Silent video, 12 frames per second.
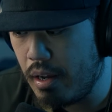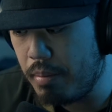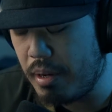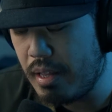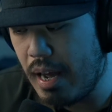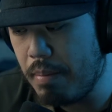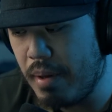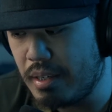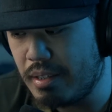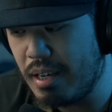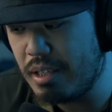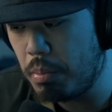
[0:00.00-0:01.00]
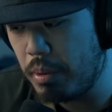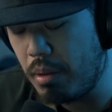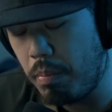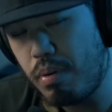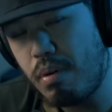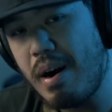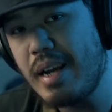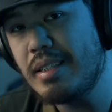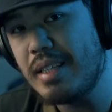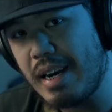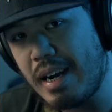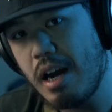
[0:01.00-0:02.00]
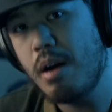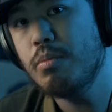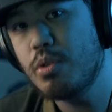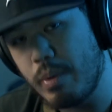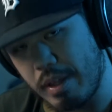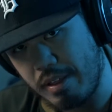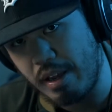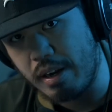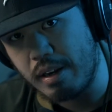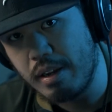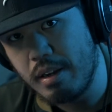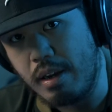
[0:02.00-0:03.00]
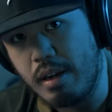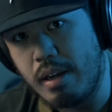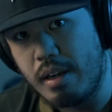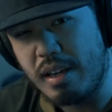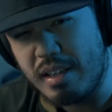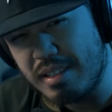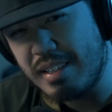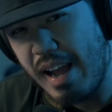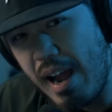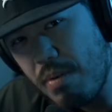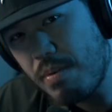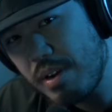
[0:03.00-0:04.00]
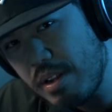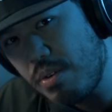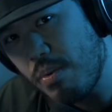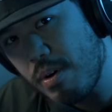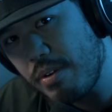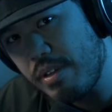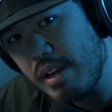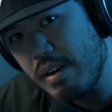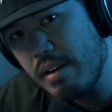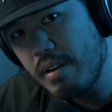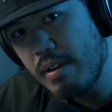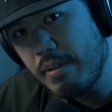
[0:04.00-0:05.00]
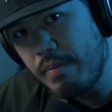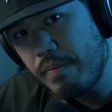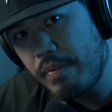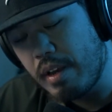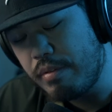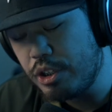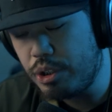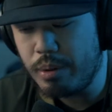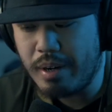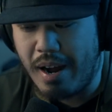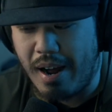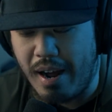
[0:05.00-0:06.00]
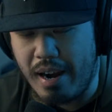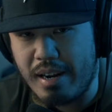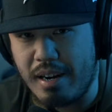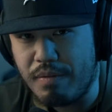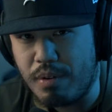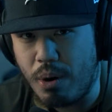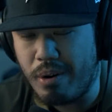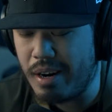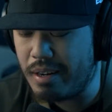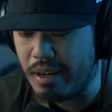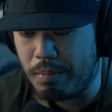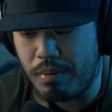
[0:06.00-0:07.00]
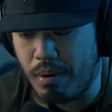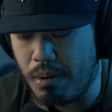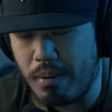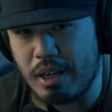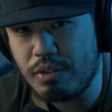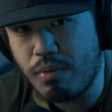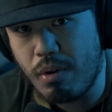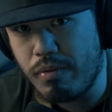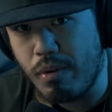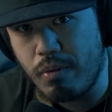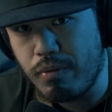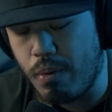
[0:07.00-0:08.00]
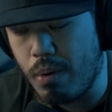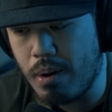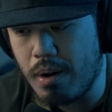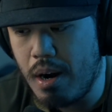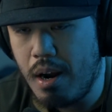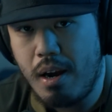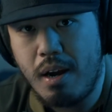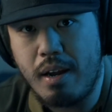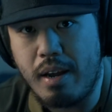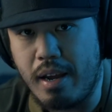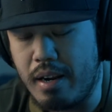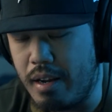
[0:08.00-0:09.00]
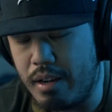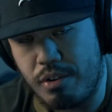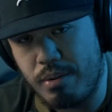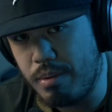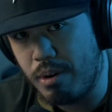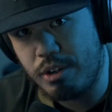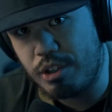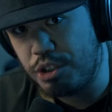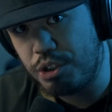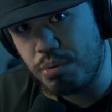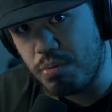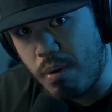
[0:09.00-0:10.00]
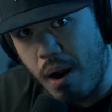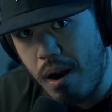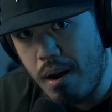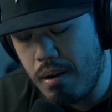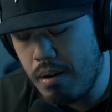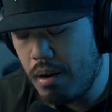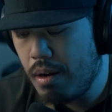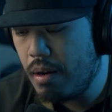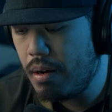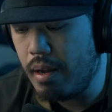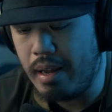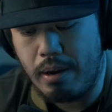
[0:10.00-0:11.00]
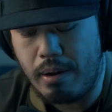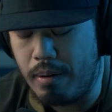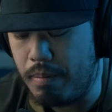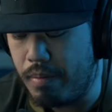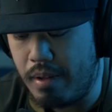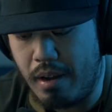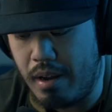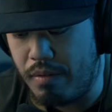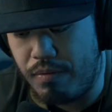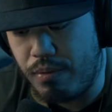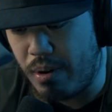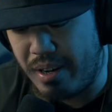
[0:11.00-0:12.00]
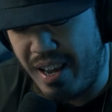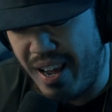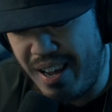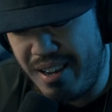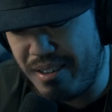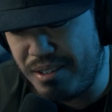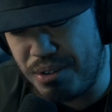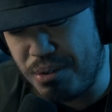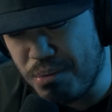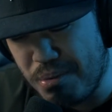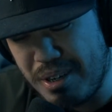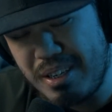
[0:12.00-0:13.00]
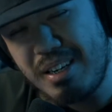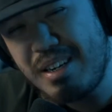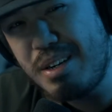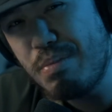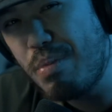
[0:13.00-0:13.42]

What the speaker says: I mean, that makes sense. But the price that comes with it, is that really worth it? If you're shooting a high enough codec like ProRes 444, and you can shoot RAW in 4K, do you really need